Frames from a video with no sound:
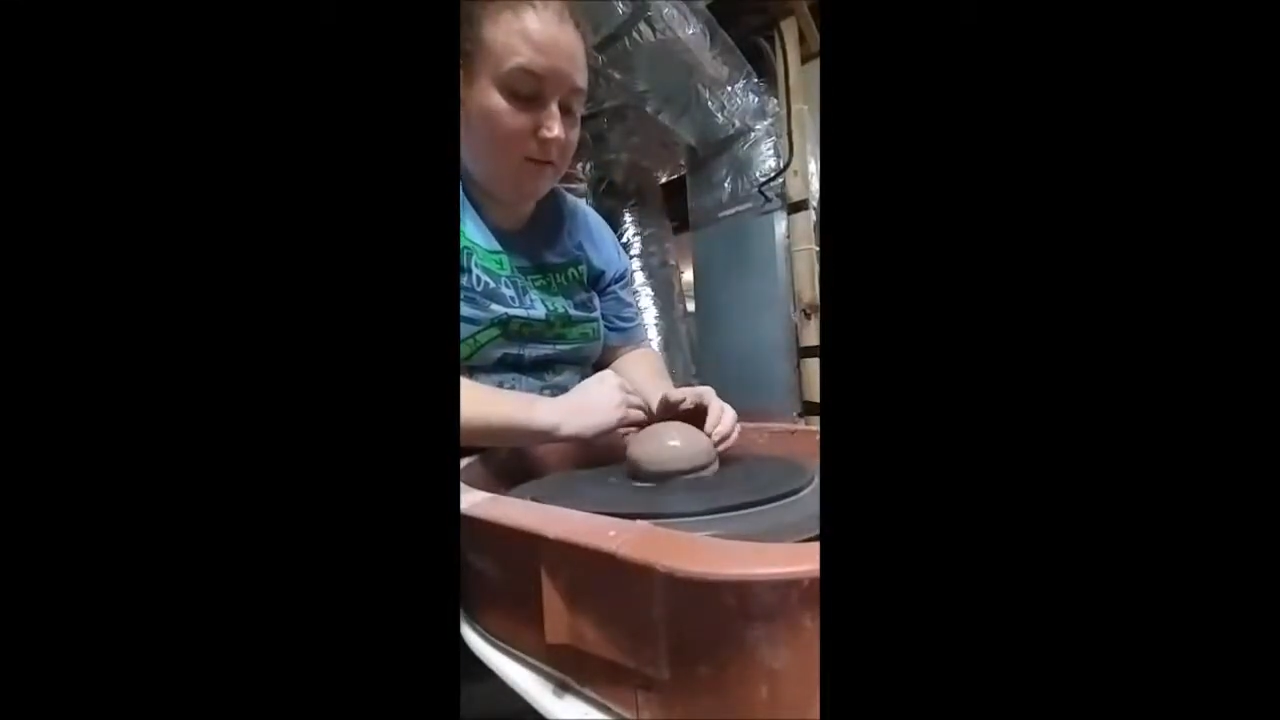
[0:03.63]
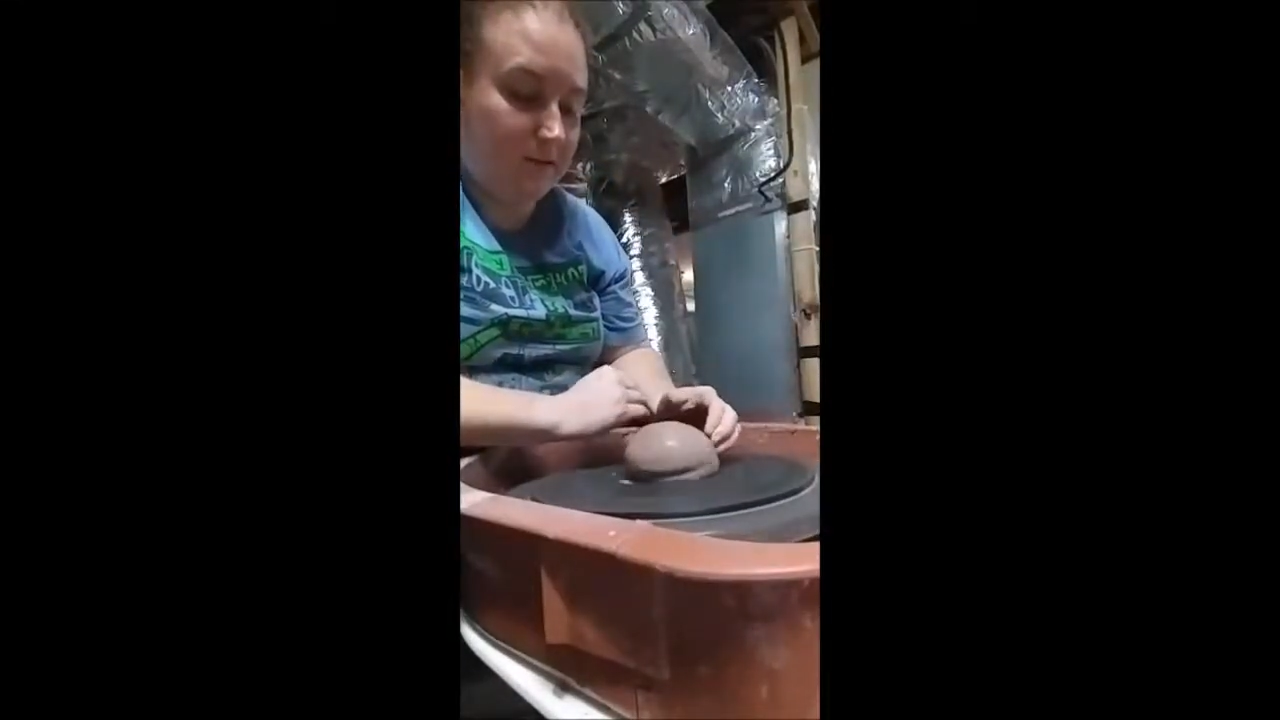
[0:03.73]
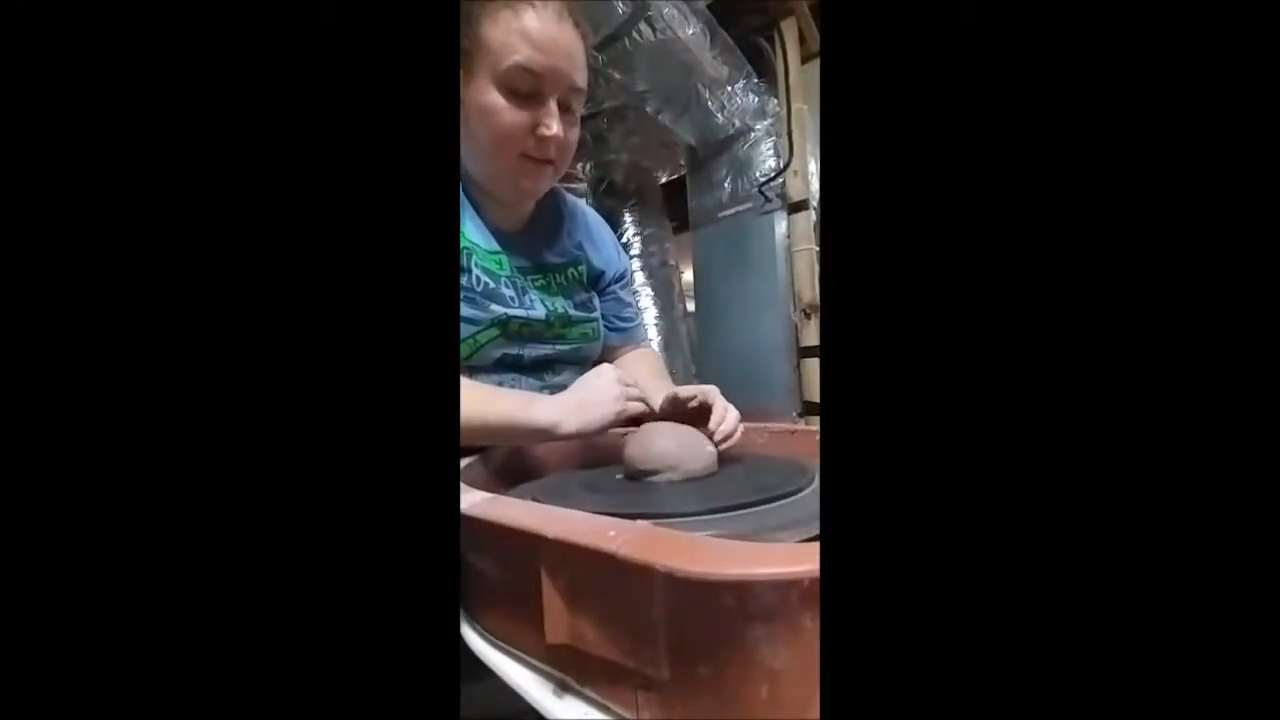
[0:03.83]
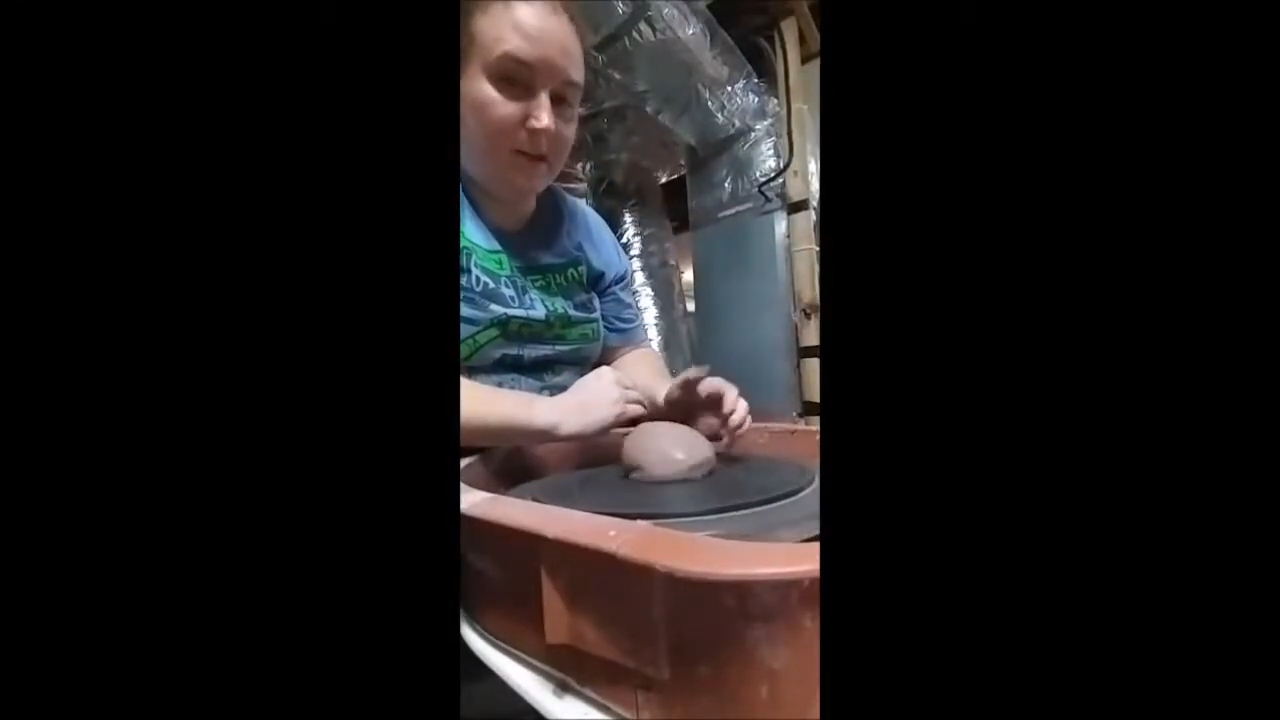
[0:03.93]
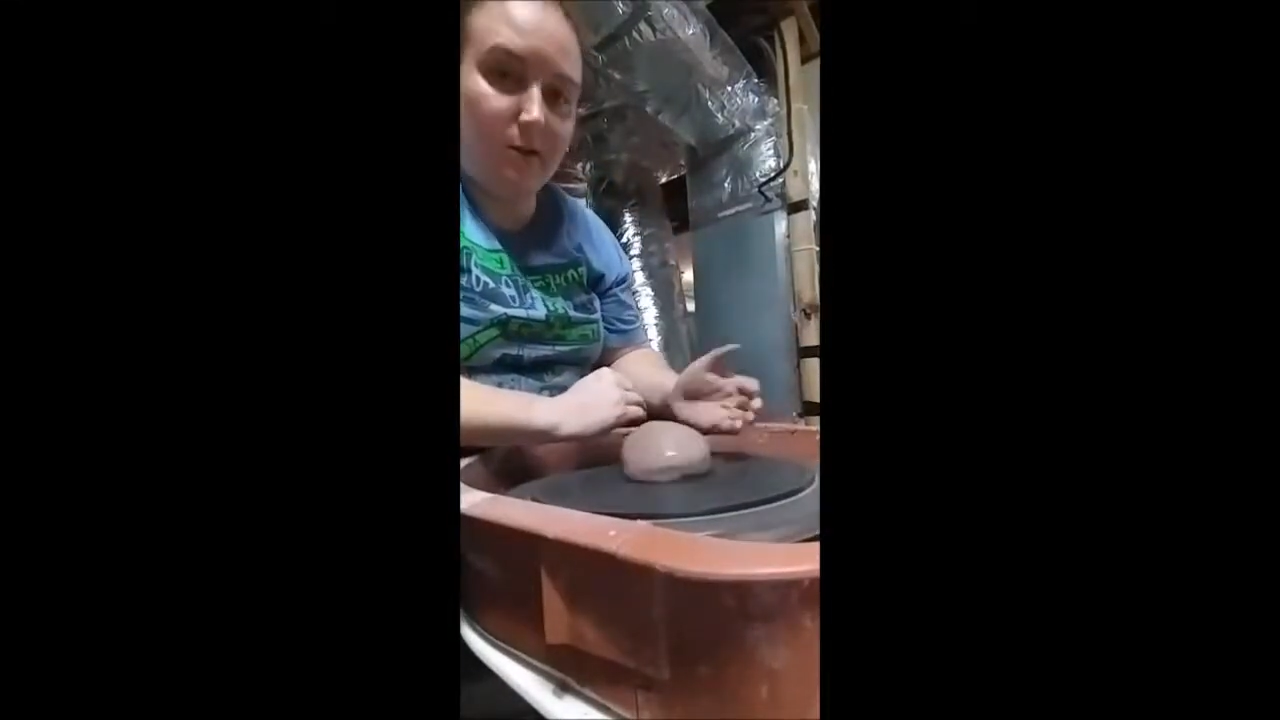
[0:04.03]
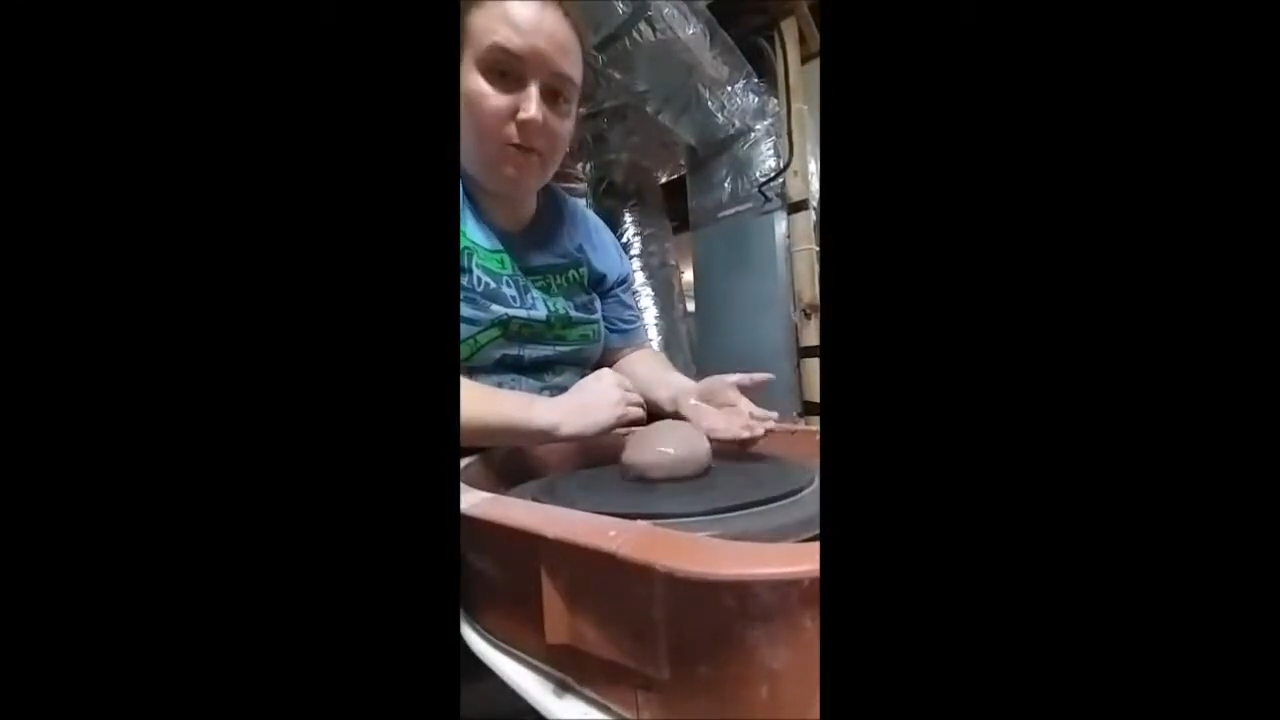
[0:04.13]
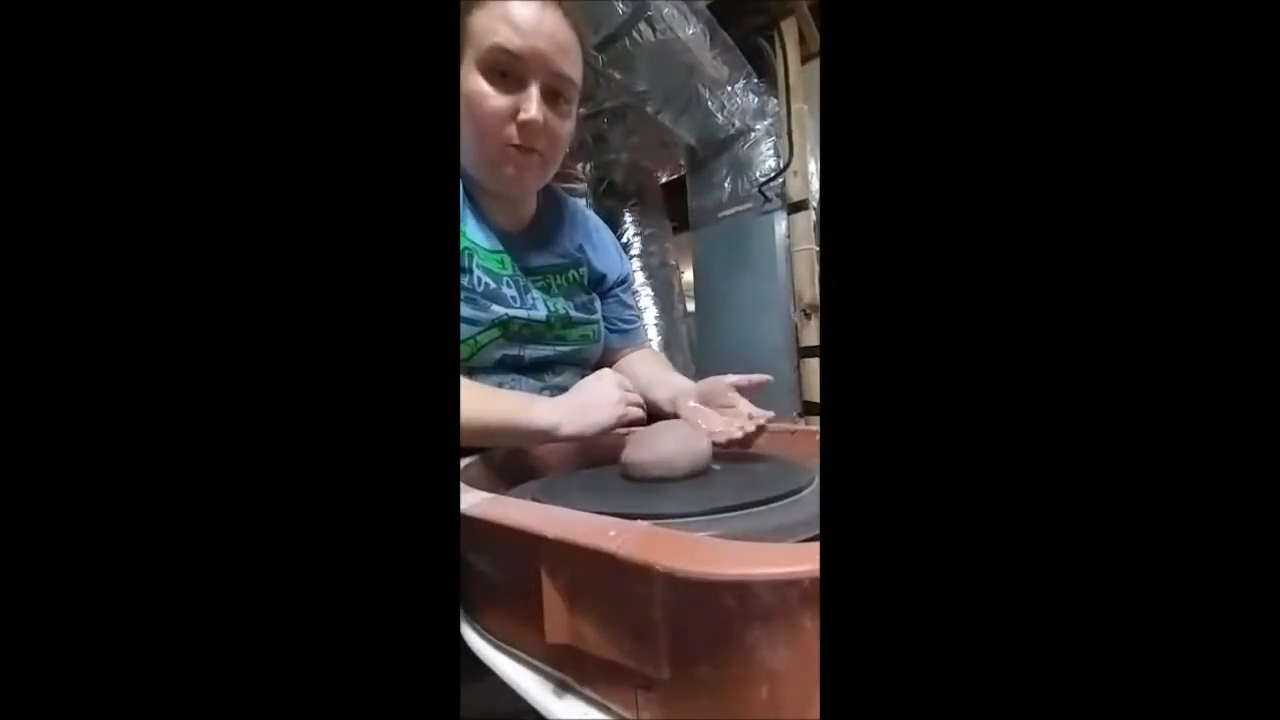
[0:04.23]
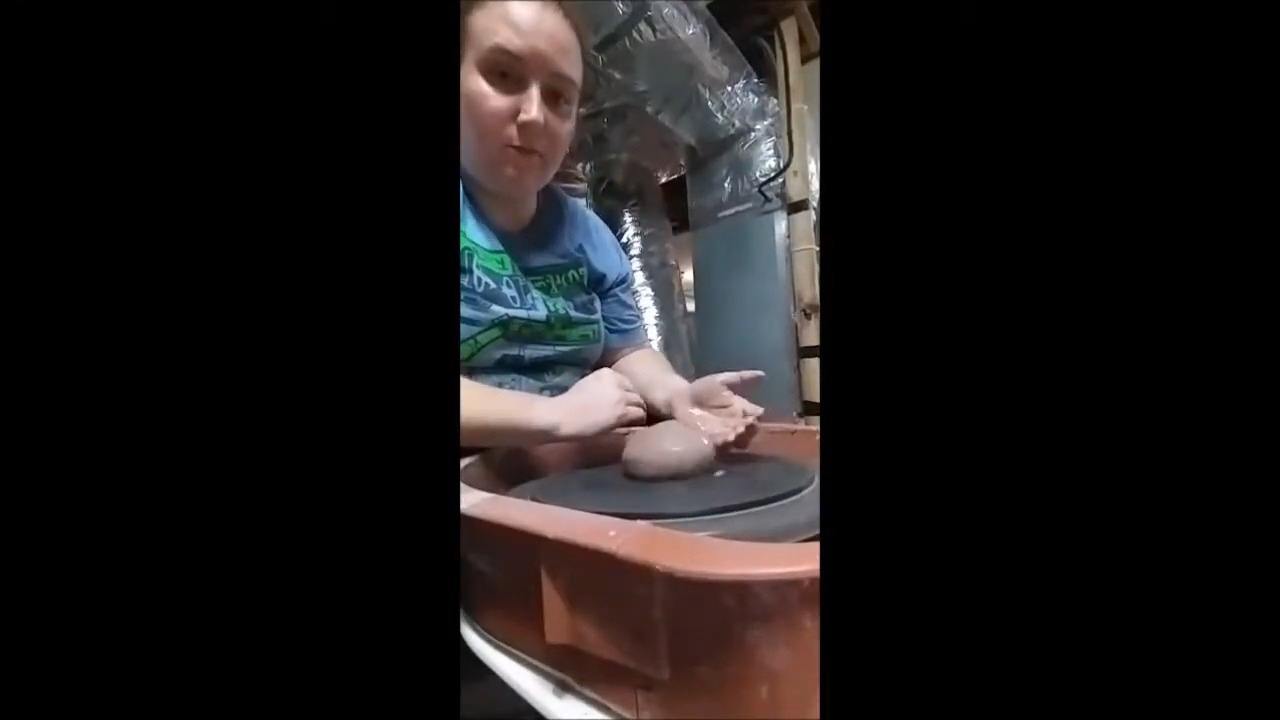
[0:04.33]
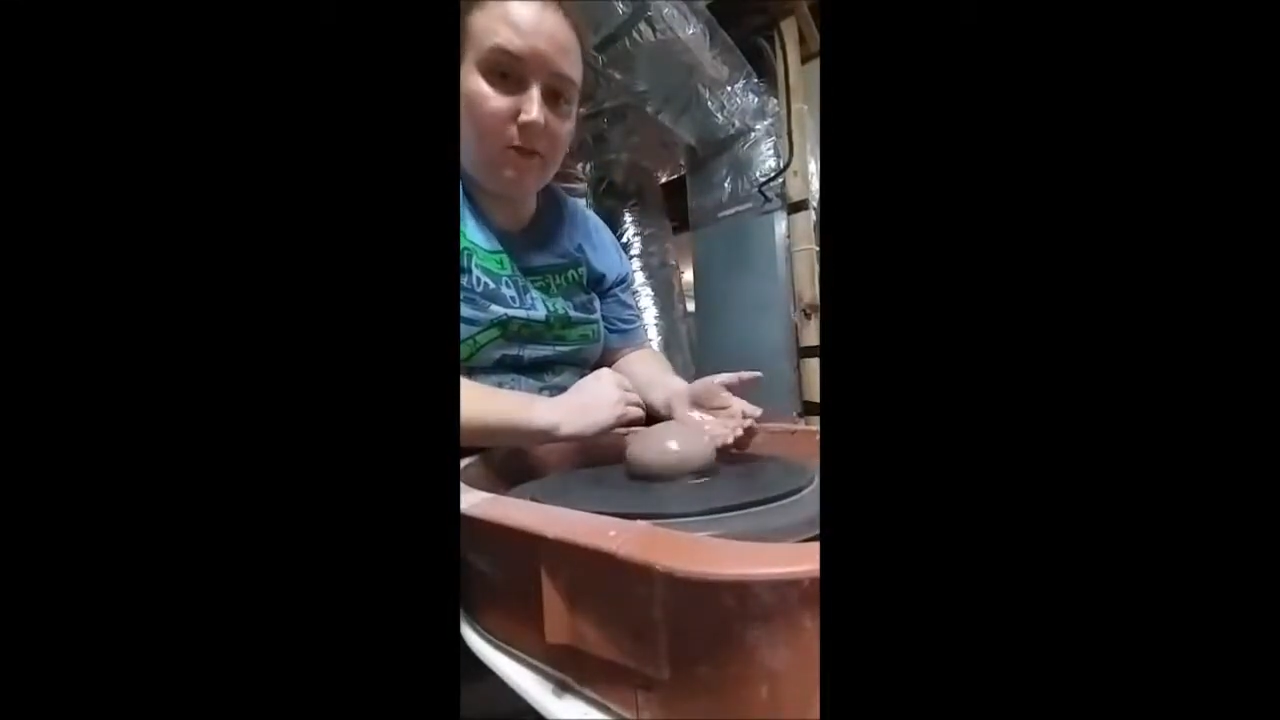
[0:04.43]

in the center,